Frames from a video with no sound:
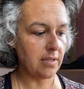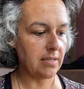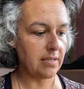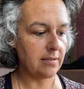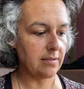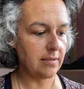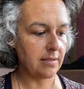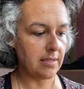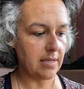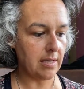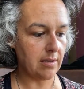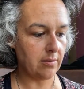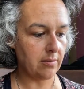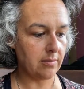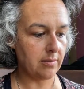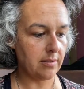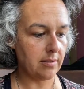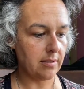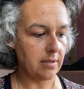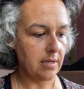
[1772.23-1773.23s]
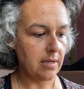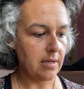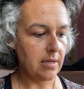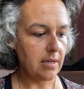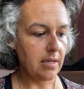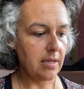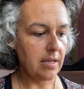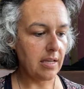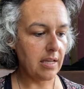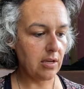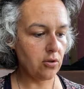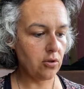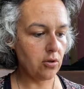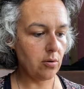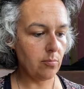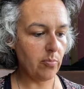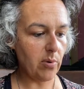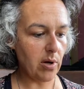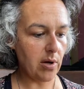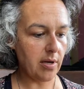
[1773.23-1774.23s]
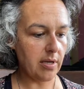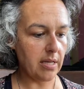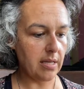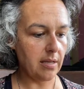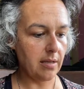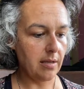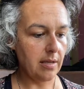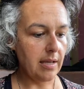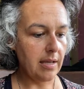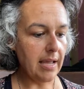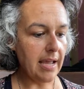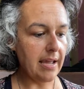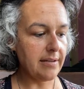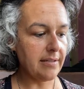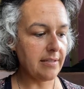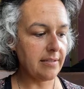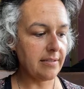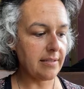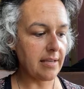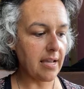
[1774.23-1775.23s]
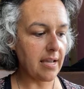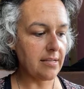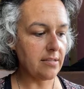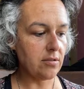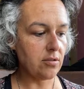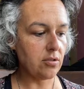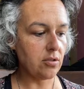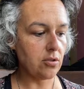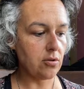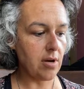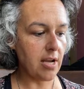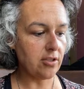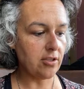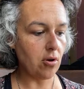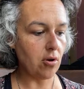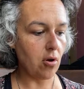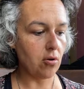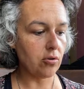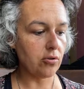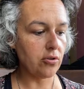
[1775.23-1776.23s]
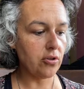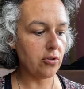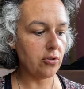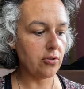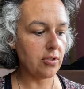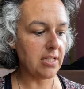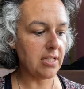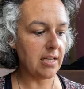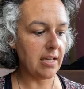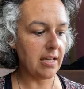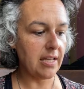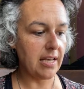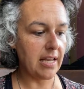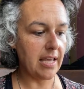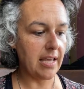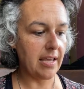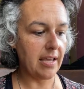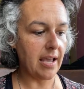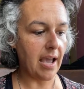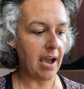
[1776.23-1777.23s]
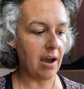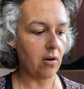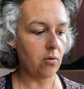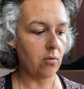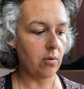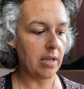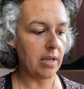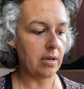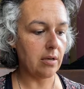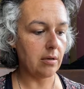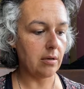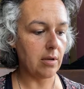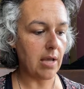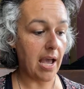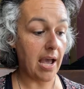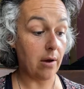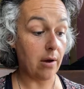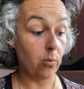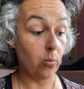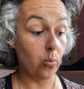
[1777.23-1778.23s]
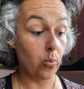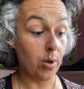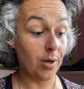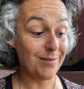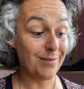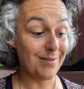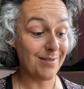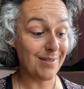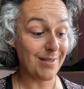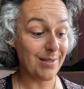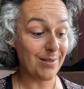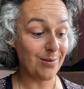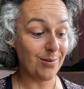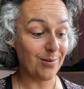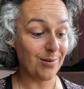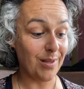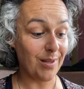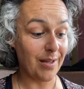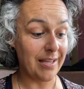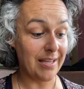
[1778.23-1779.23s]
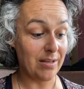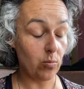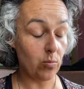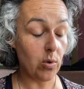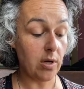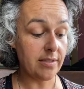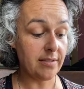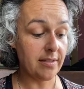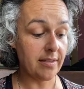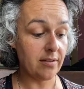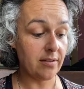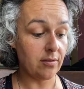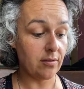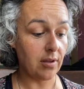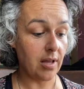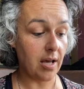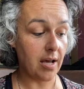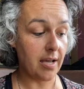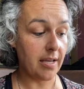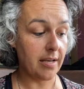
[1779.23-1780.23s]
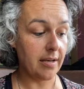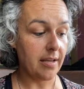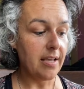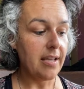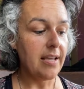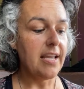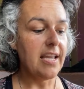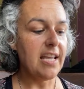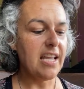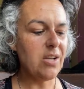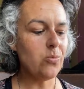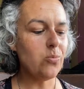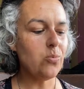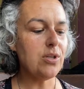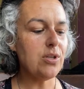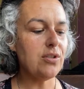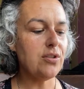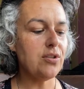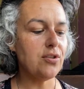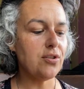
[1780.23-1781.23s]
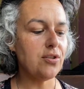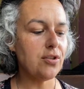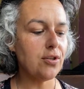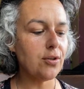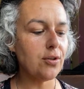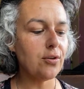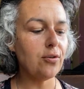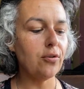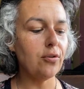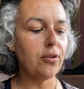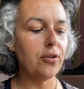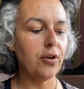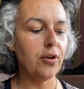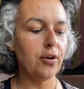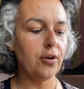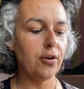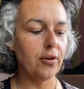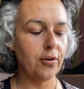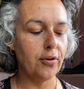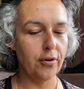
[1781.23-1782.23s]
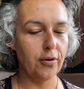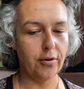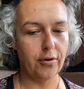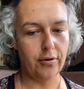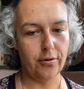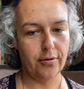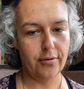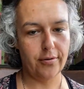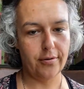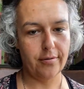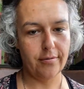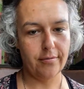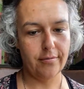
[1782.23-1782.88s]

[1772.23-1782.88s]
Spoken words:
cells in your body and decide to stretch all your DNA out in one single line, it would circle the earth